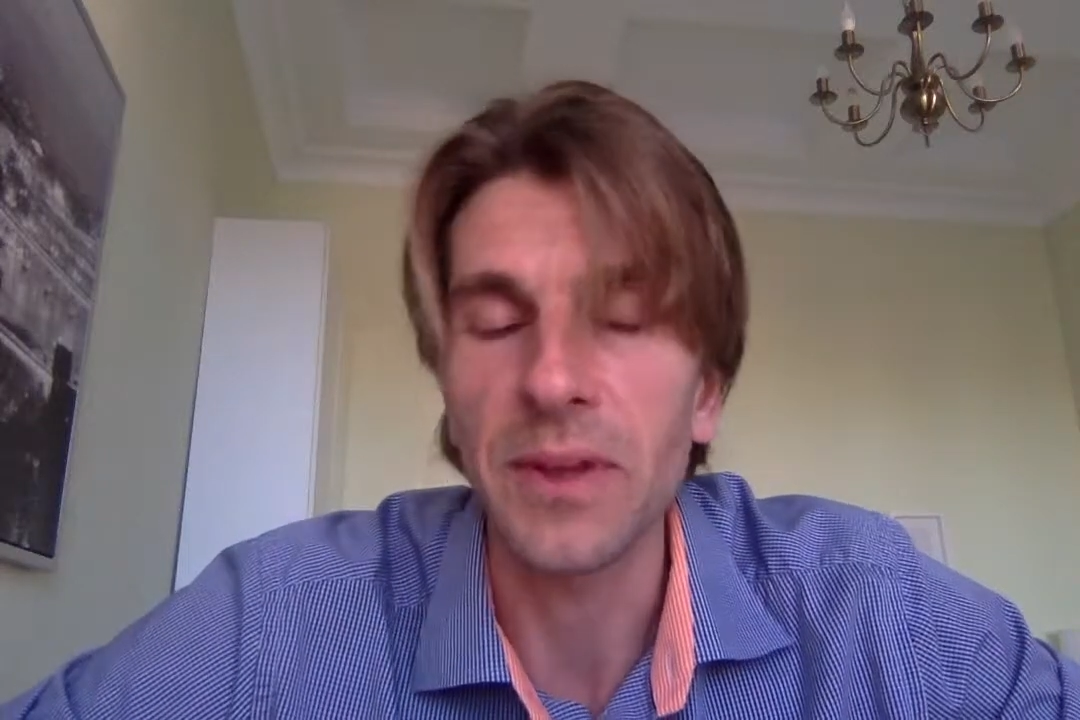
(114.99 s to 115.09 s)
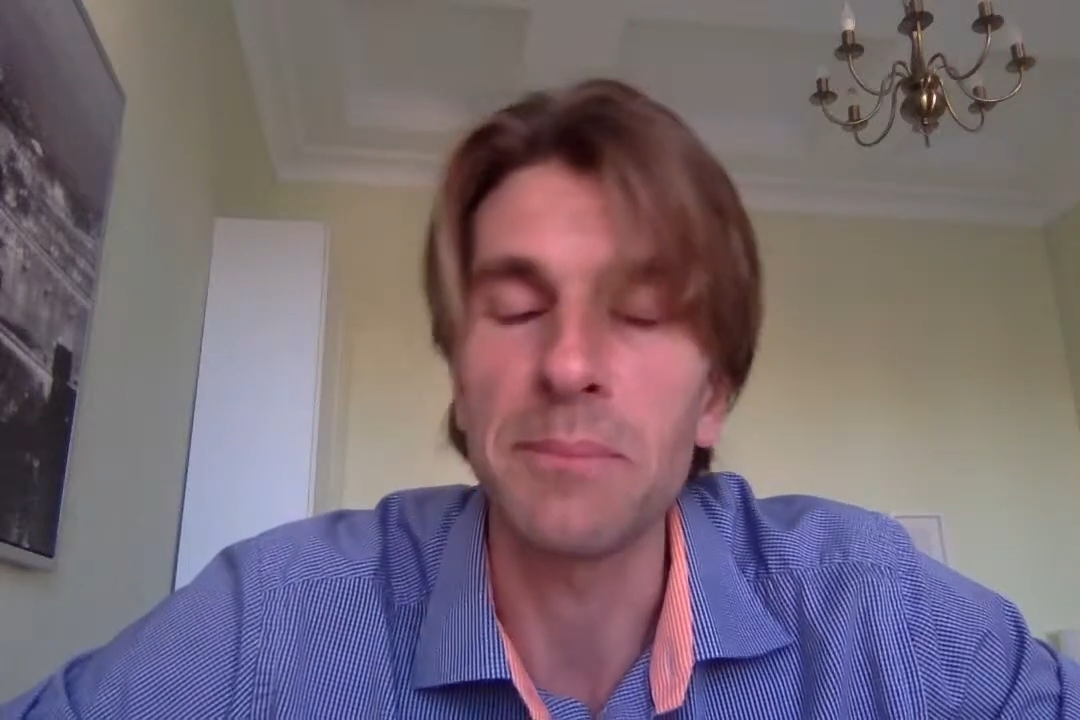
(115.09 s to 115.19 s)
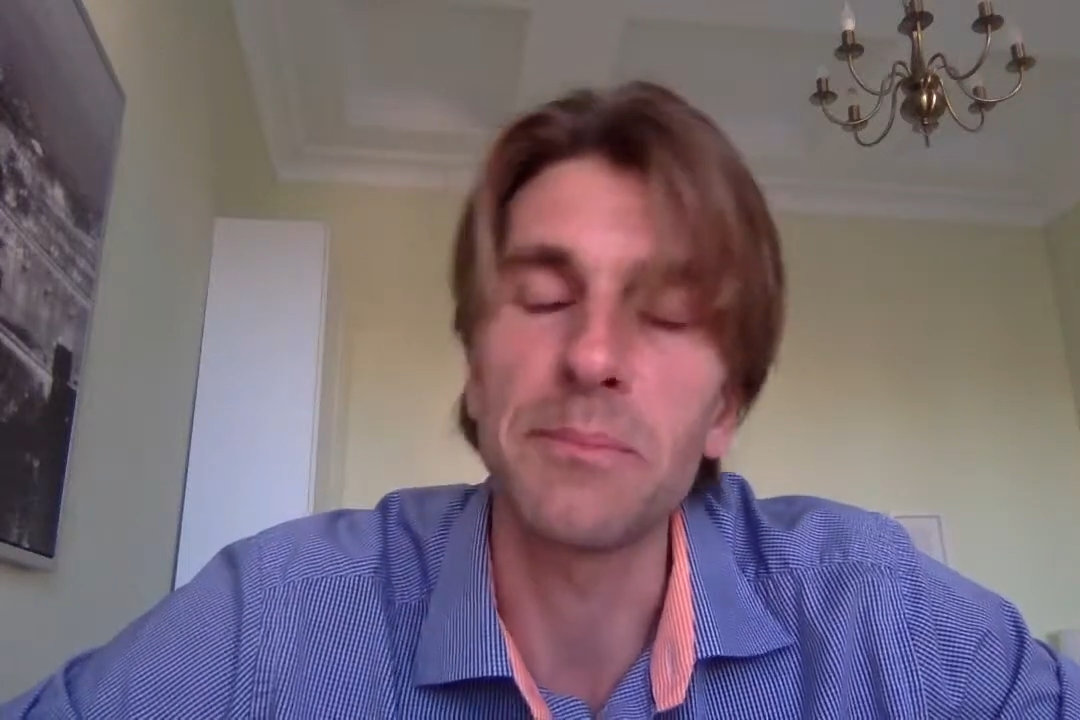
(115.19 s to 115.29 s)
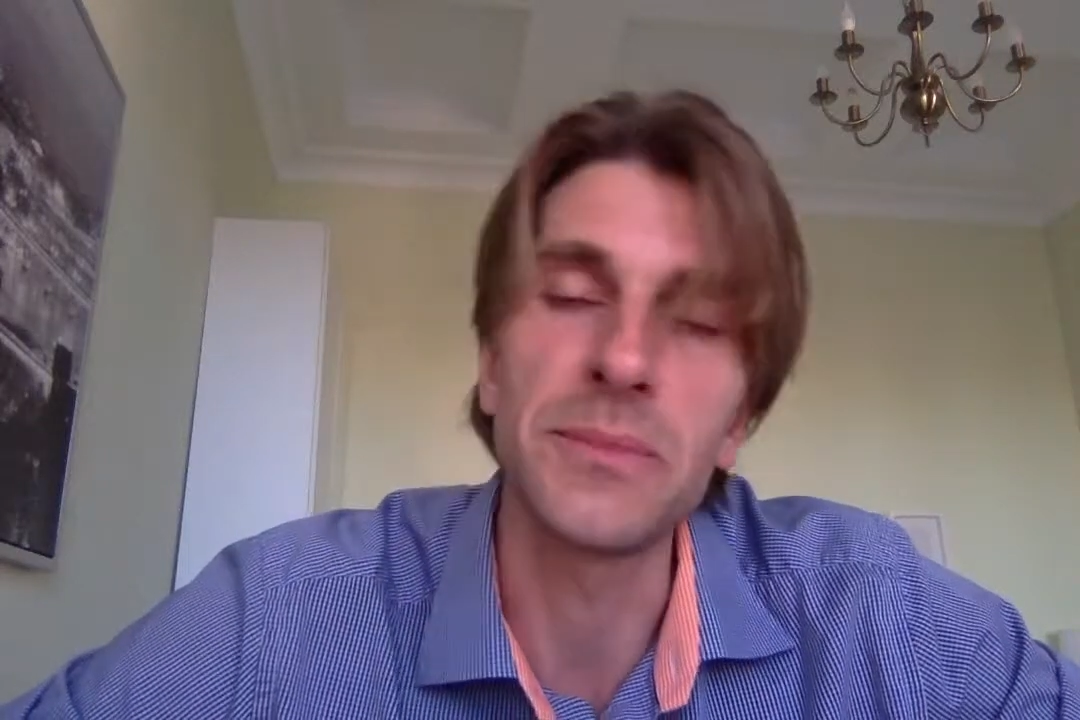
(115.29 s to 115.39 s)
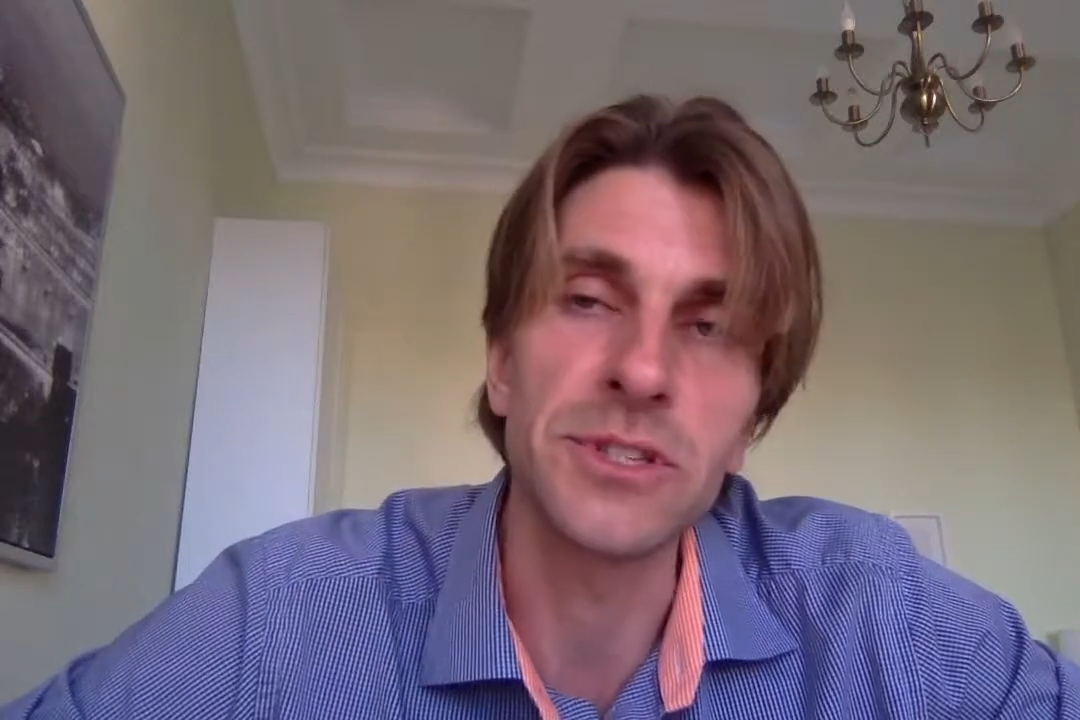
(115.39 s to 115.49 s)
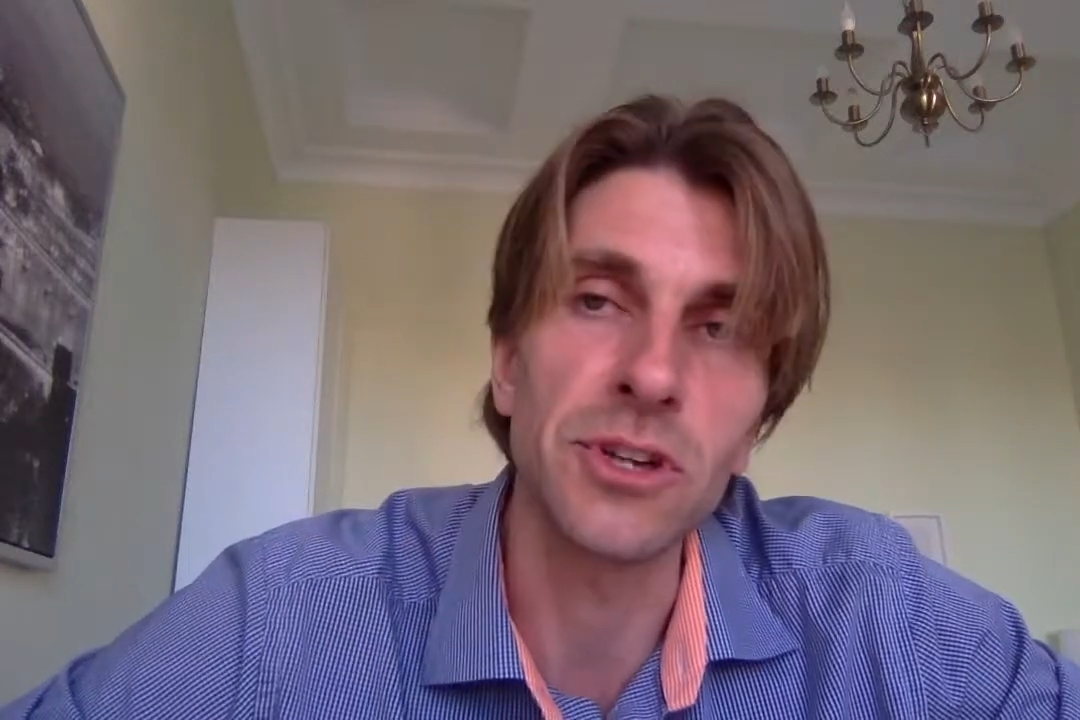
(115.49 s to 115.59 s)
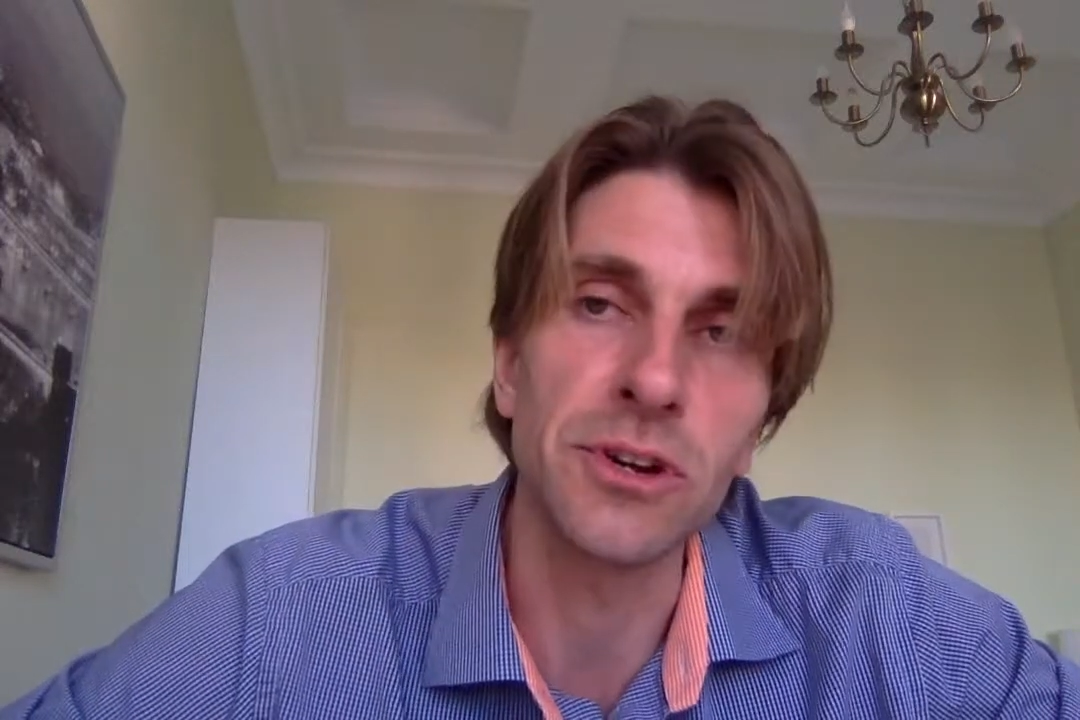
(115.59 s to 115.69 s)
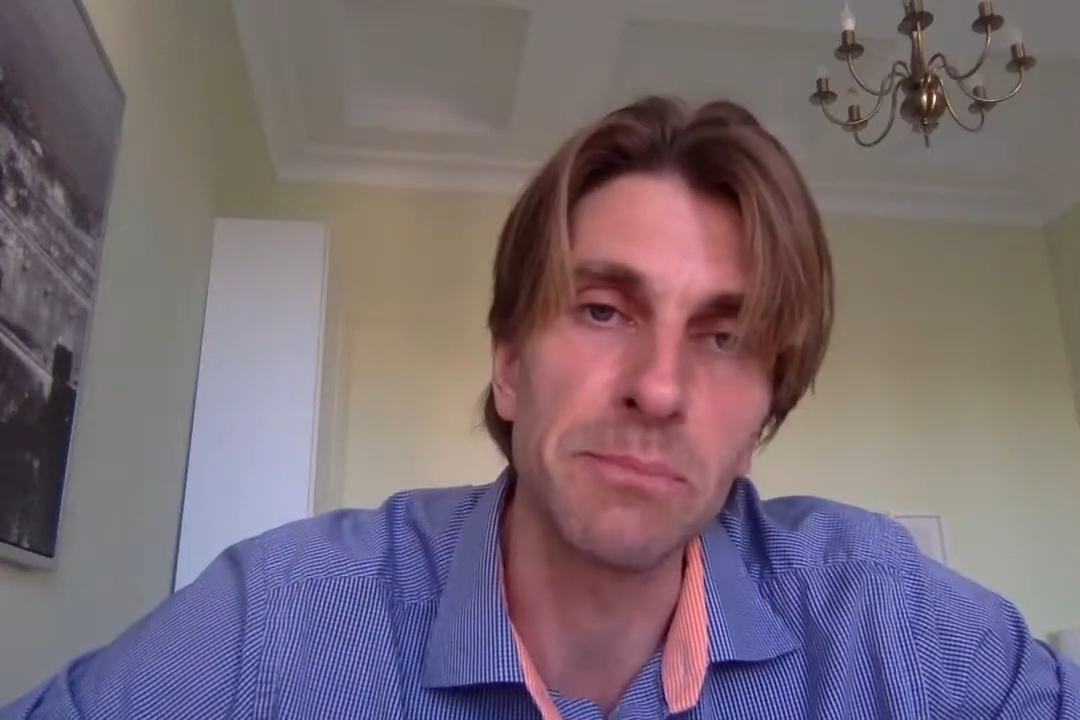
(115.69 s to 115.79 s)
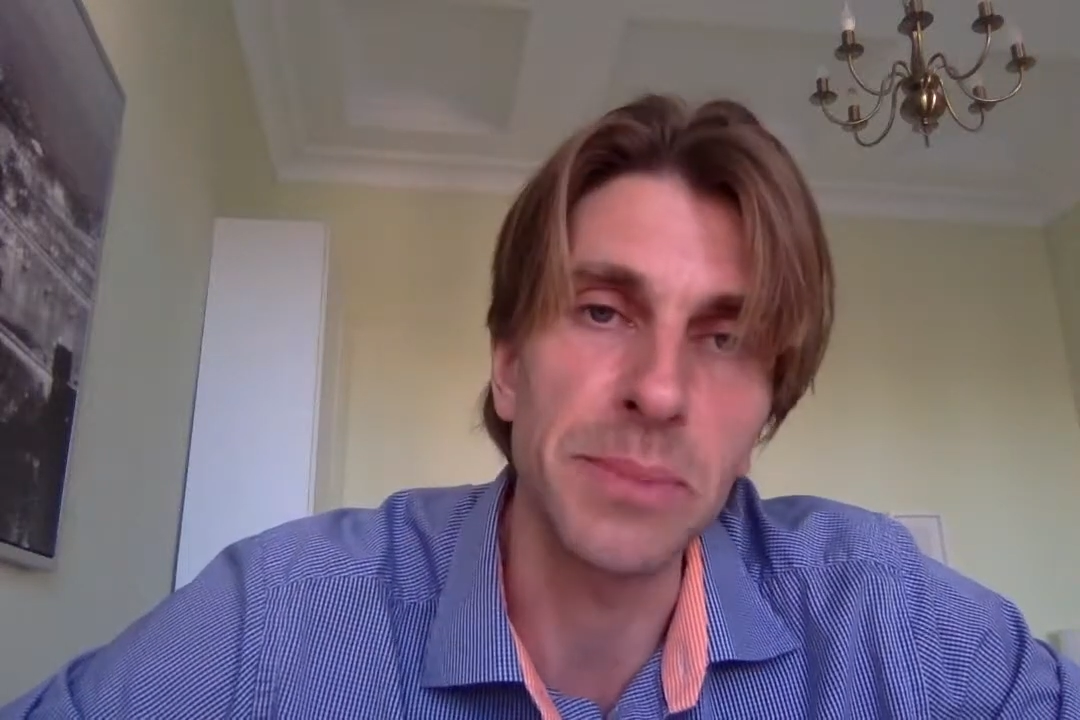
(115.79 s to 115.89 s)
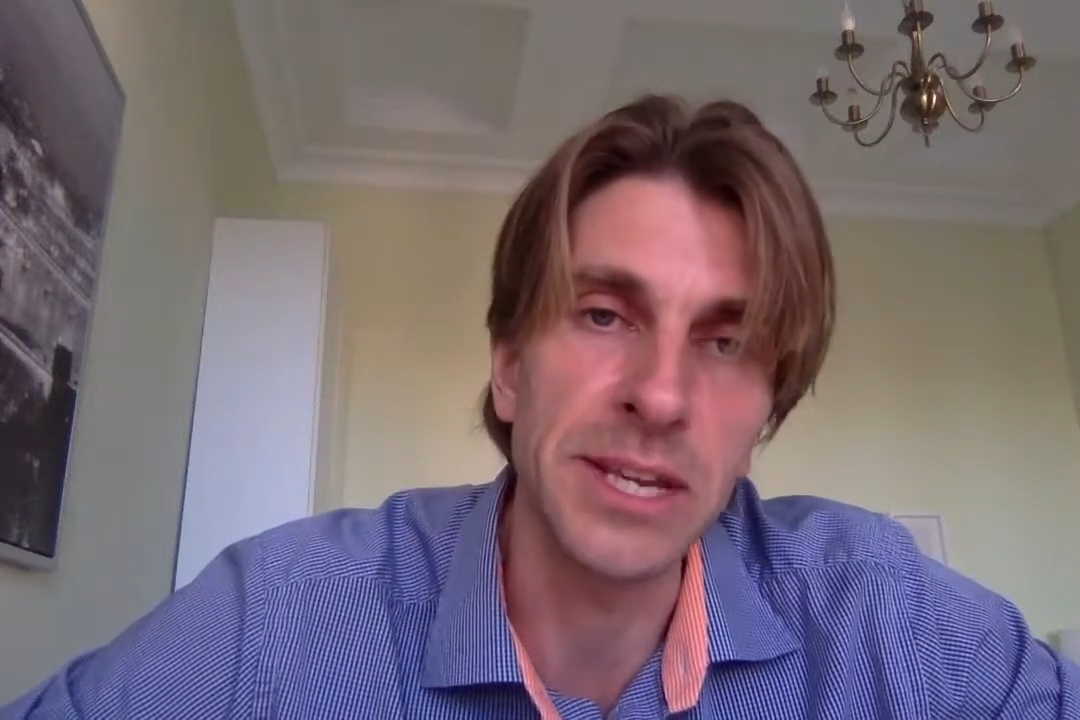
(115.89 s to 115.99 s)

a certain